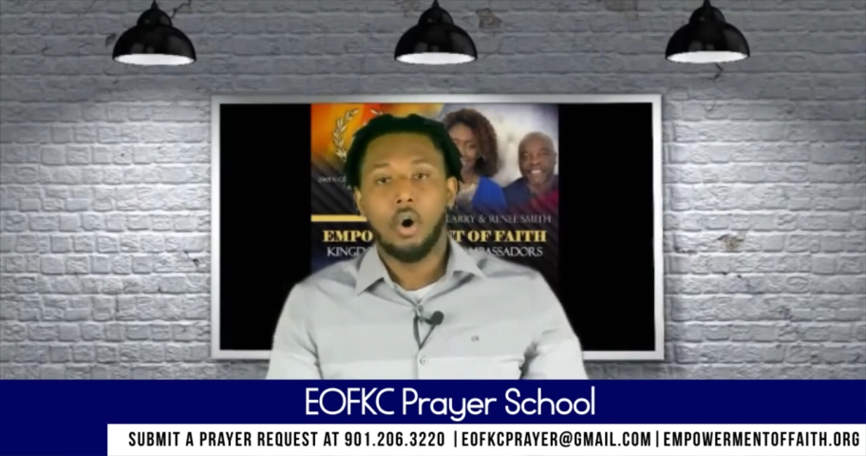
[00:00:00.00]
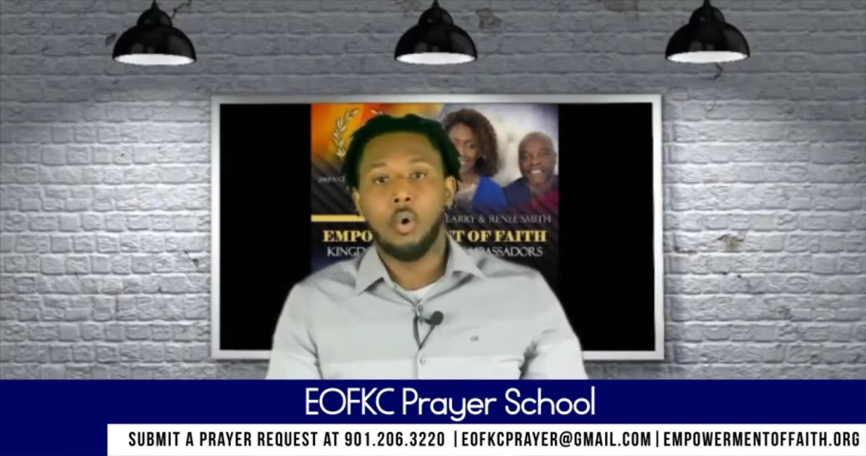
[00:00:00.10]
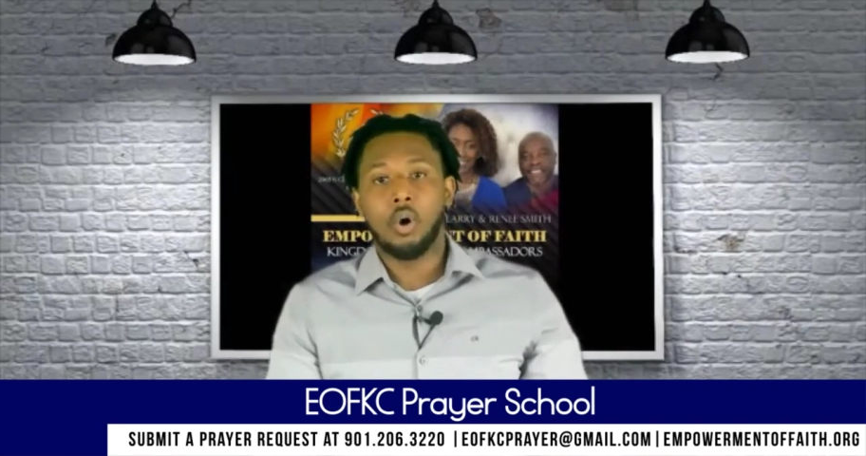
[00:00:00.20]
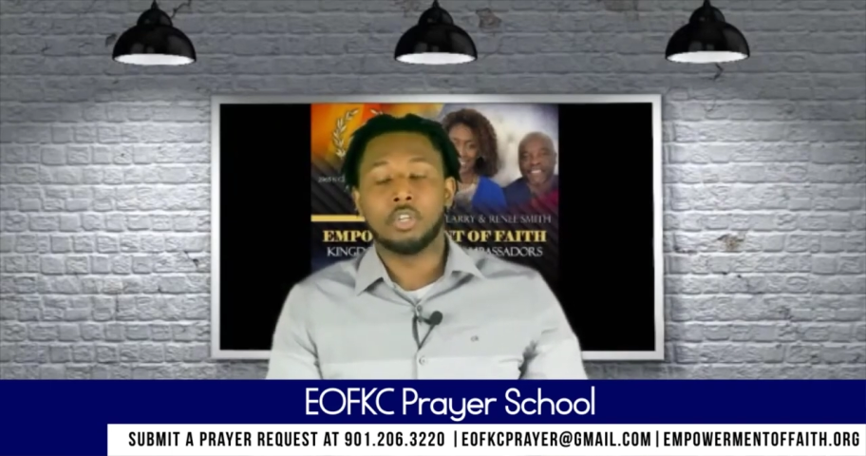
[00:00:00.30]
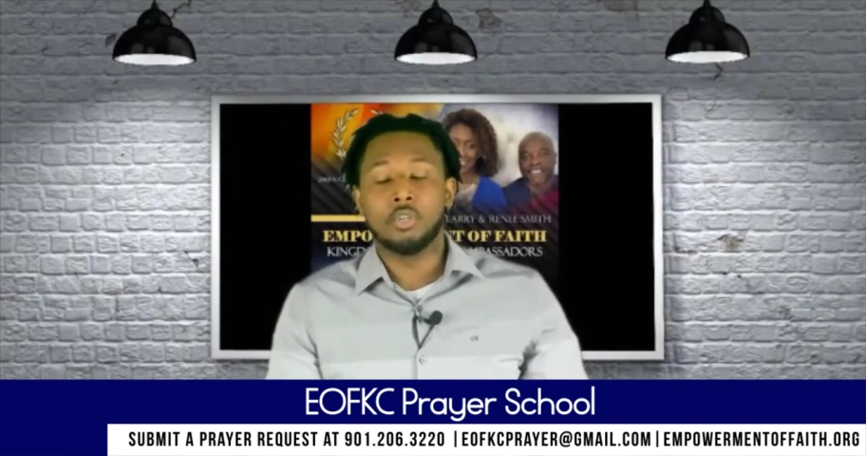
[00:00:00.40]

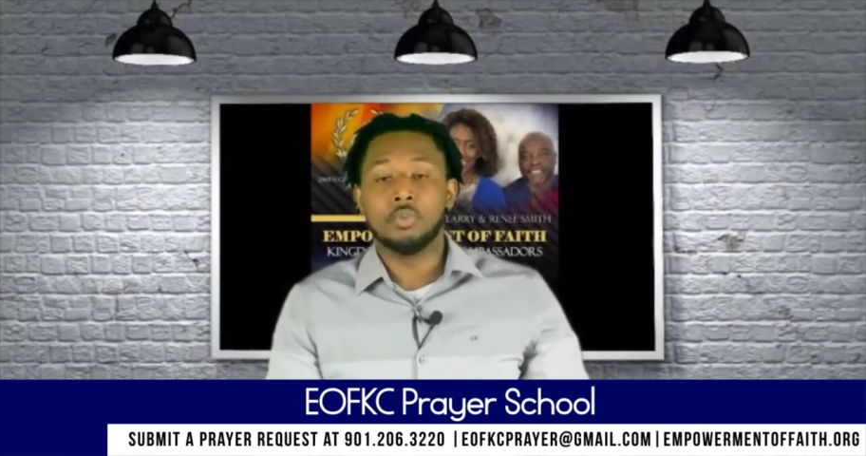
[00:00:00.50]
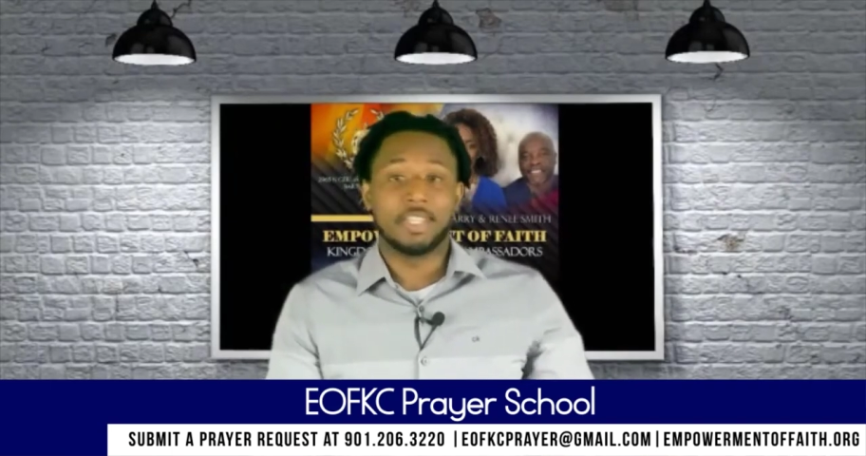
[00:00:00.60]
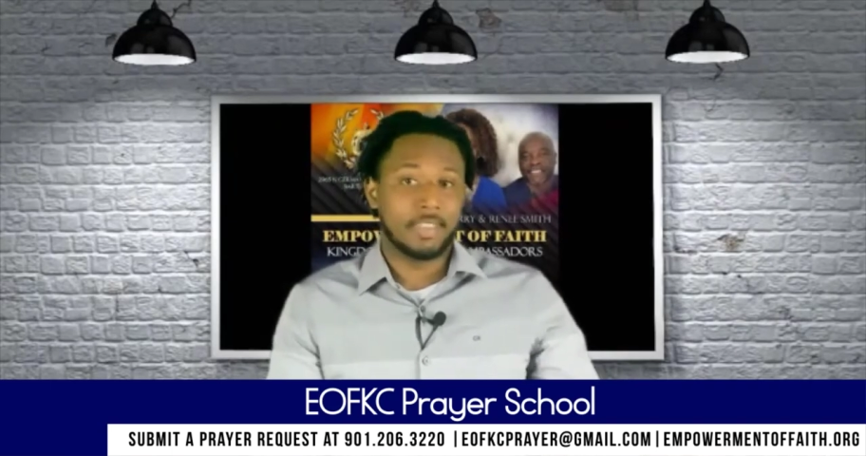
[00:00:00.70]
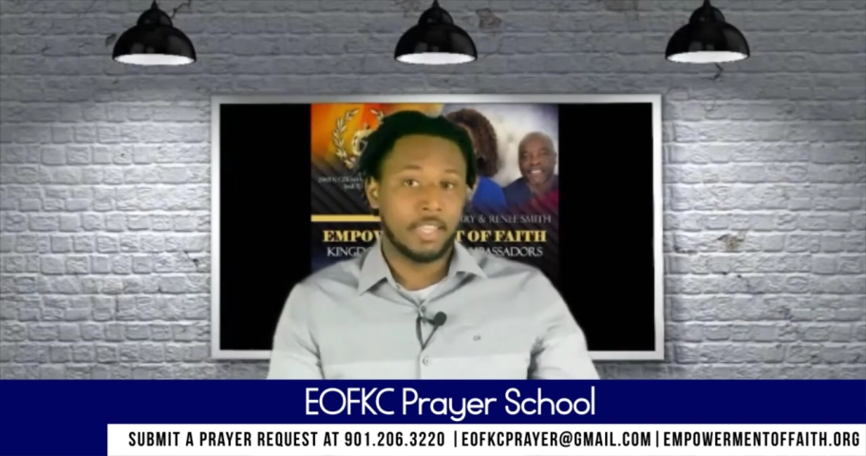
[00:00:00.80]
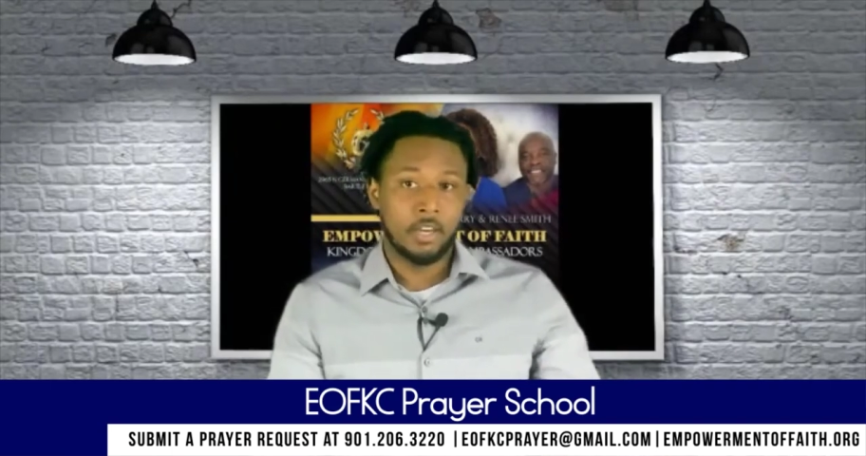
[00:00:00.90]
or use
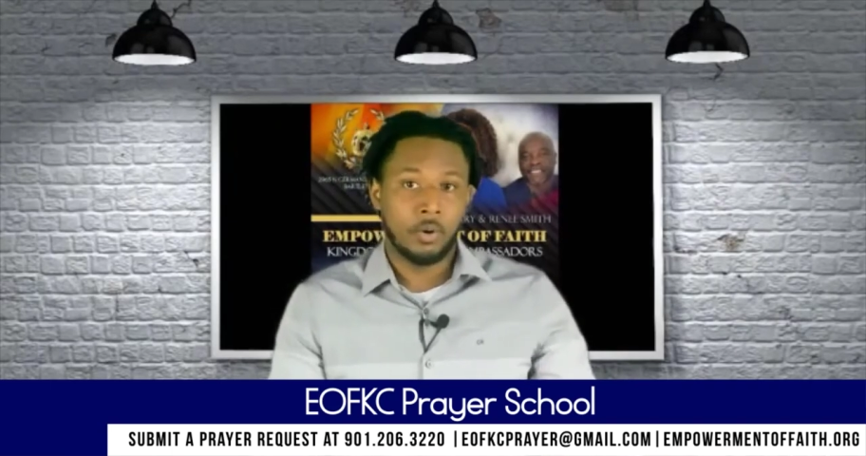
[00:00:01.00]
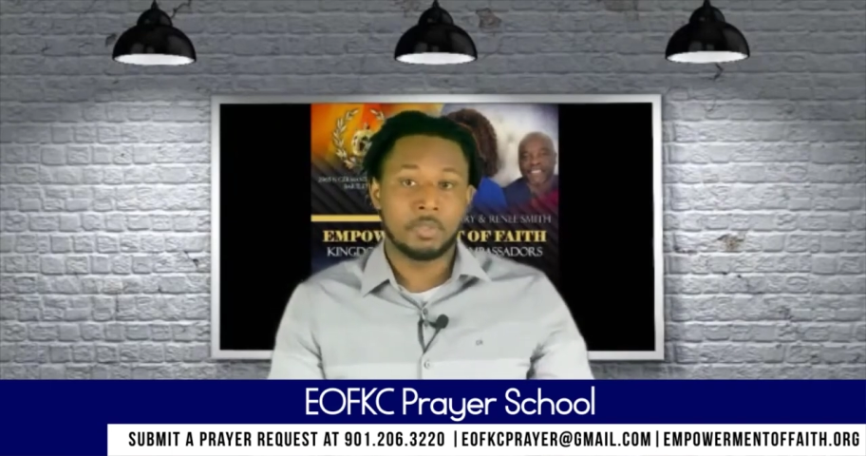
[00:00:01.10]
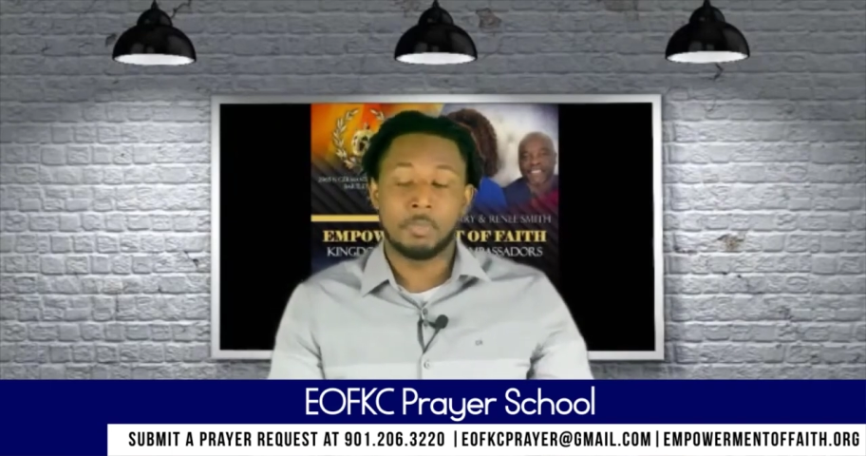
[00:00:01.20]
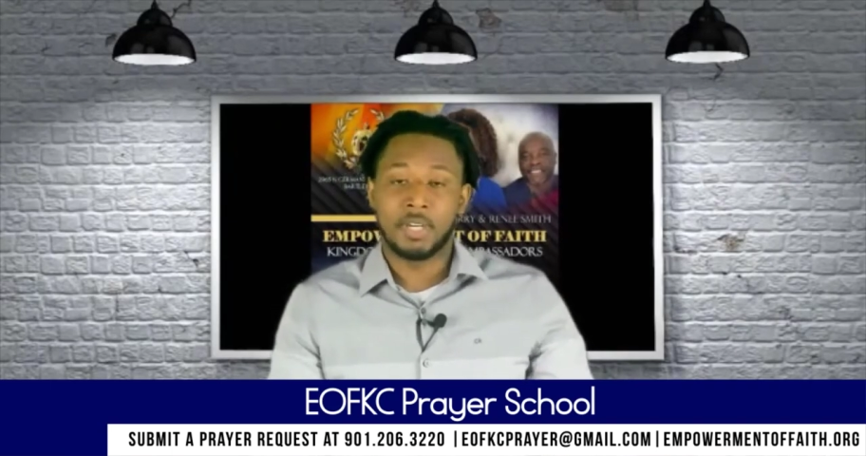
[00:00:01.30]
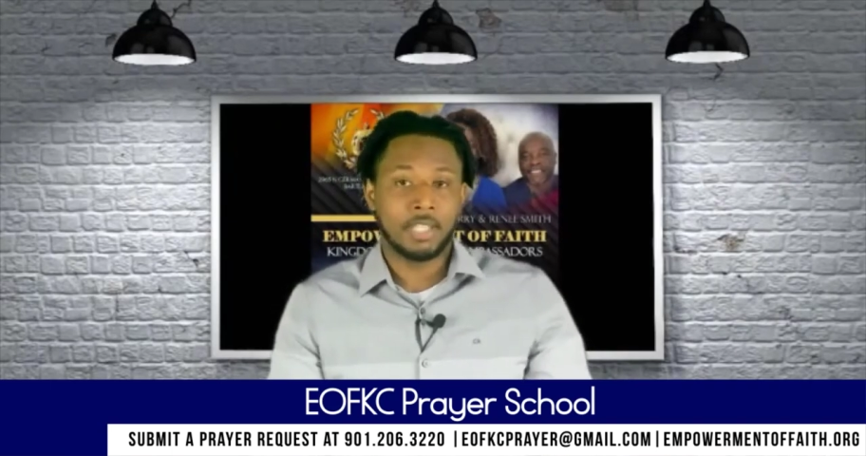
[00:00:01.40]
the
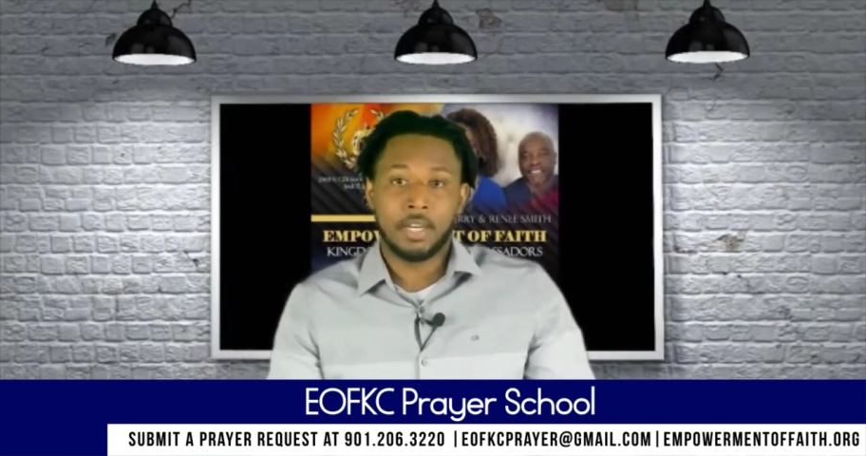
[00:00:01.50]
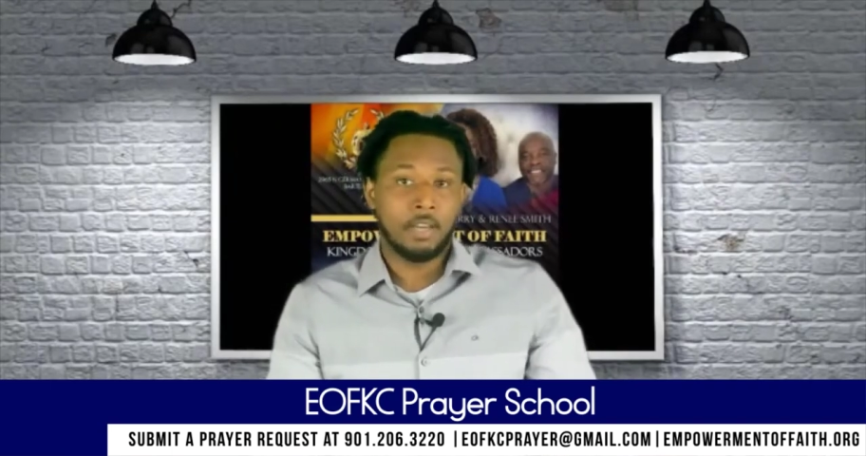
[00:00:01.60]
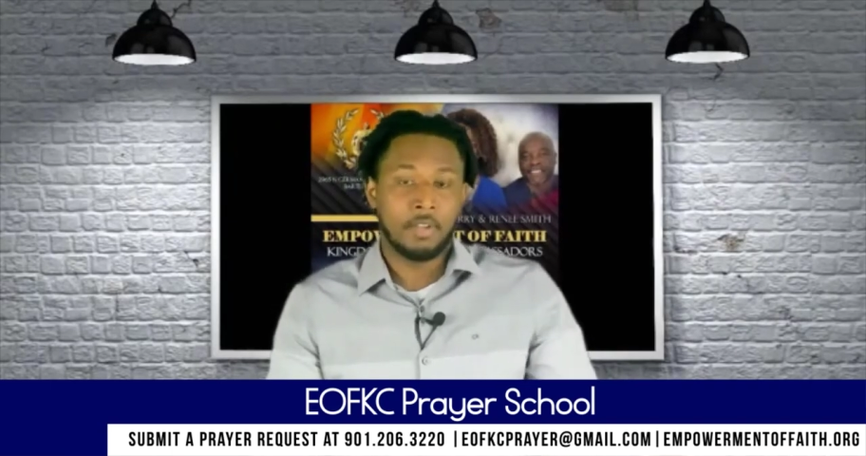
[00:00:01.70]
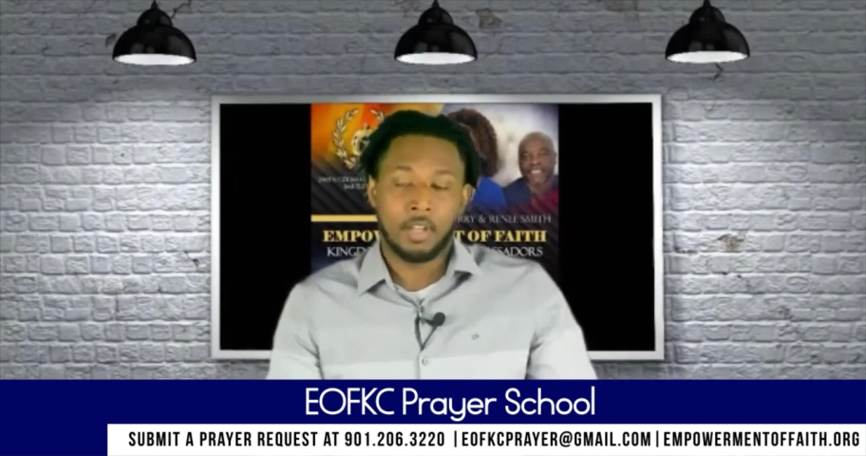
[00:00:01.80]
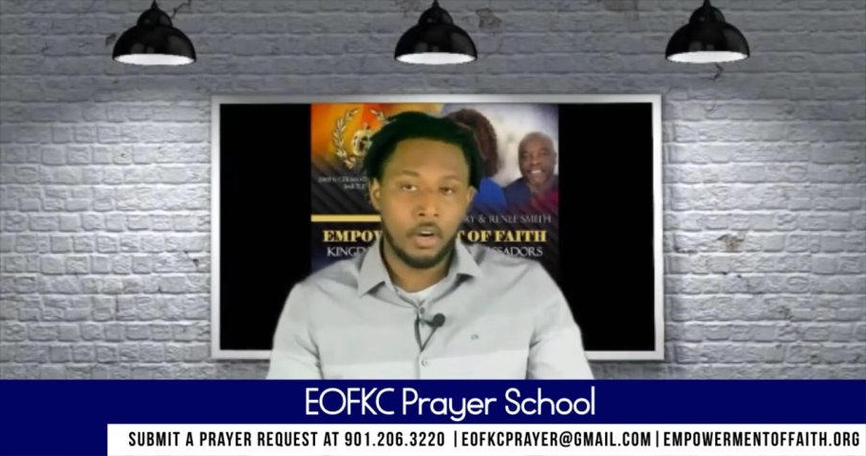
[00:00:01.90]
theorems, because I
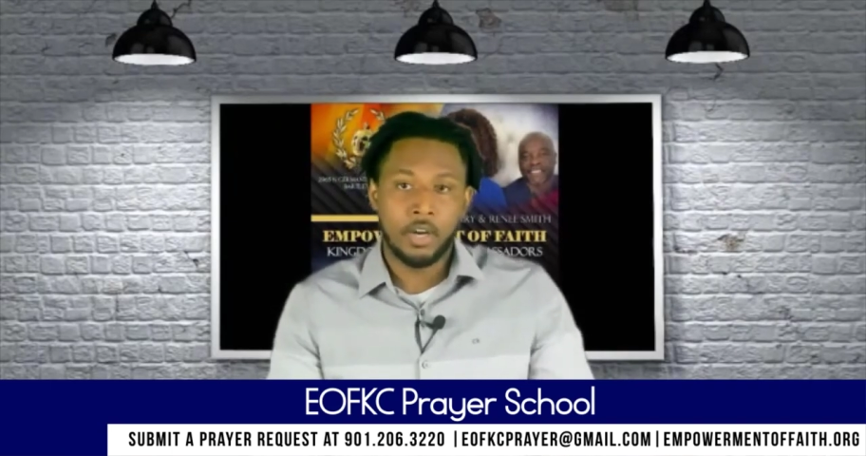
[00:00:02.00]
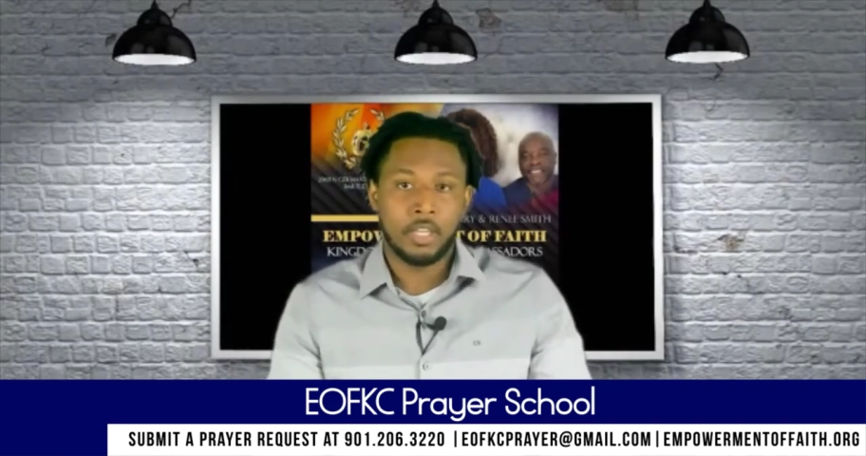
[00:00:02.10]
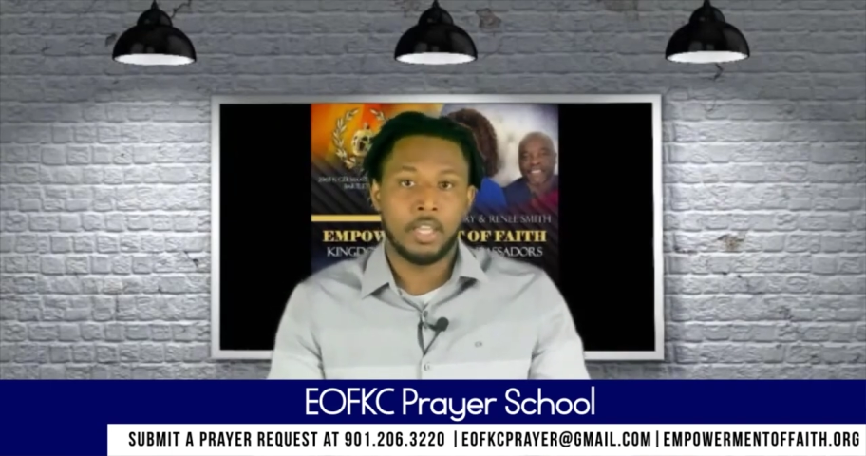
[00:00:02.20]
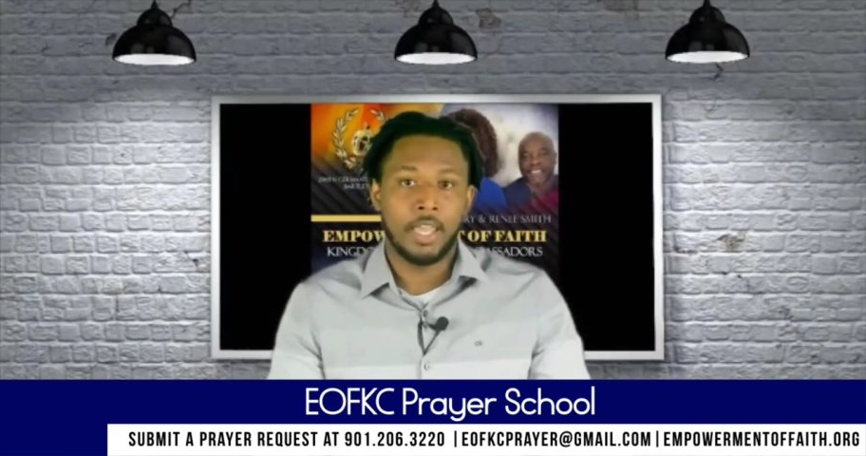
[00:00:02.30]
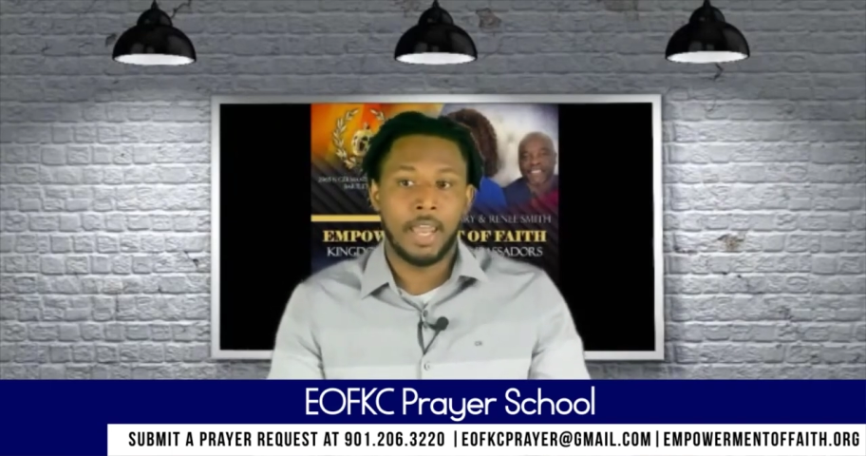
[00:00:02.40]
never learned
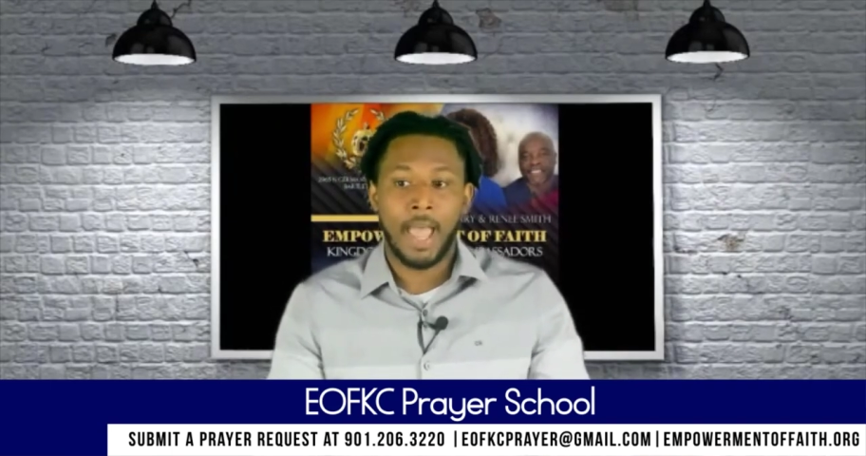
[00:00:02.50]
any of that,